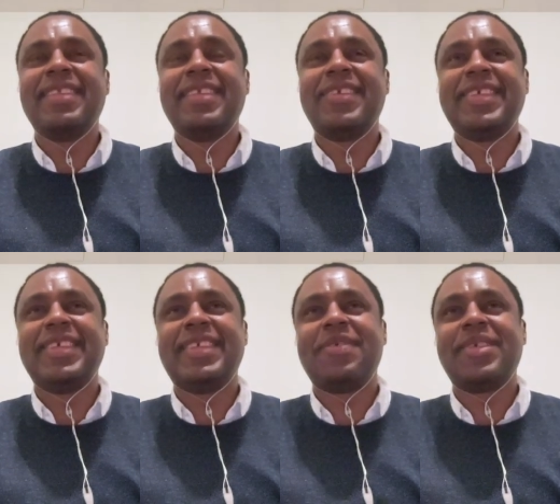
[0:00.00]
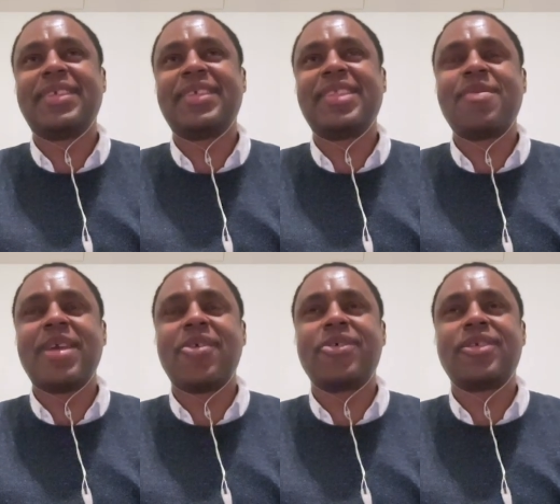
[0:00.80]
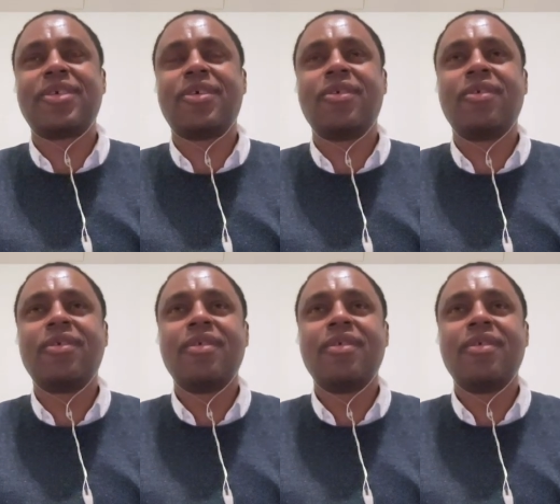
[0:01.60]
literally that was 3 years ago,